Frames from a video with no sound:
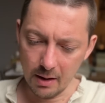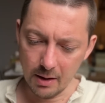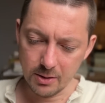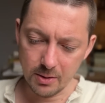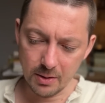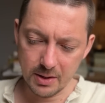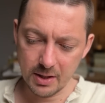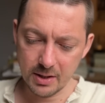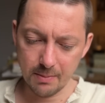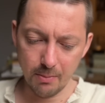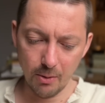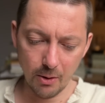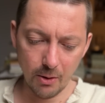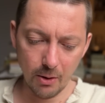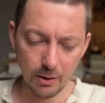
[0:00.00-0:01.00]
this is a
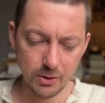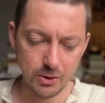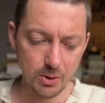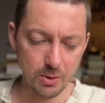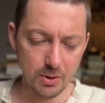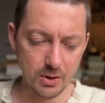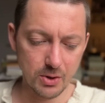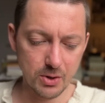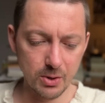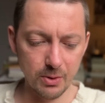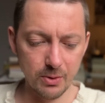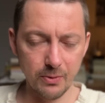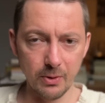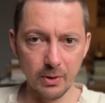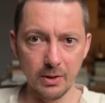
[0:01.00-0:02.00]
book called Truth and
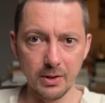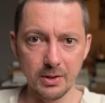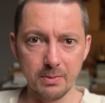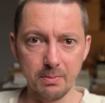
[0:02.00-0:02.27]
Truthfulness